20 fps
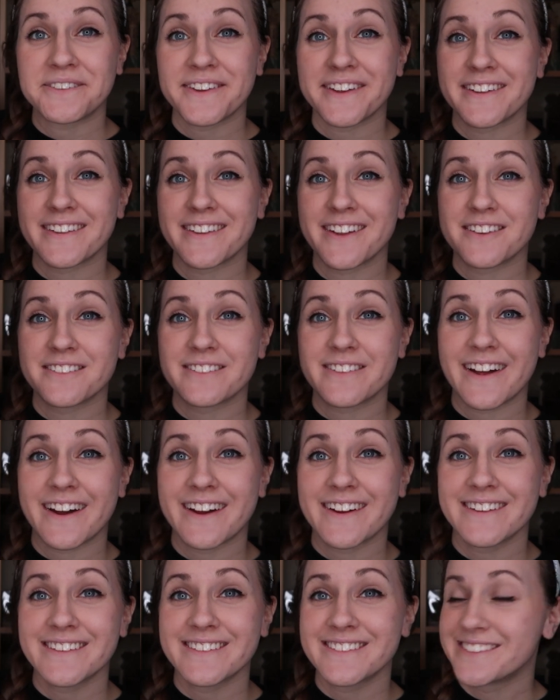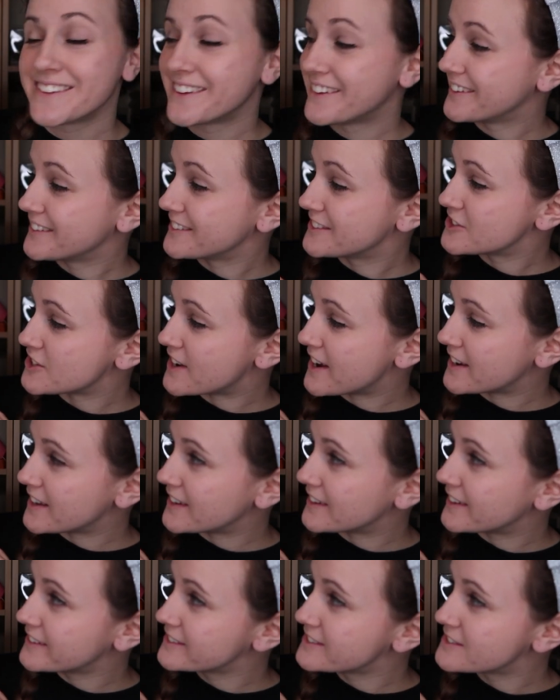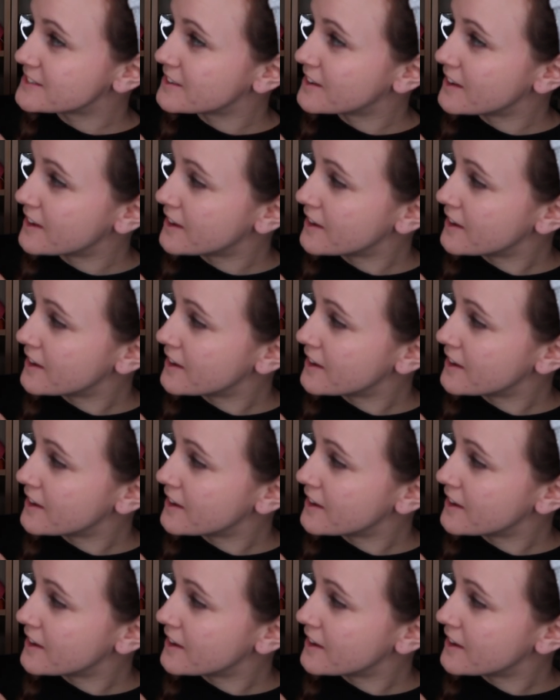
I love that shininess.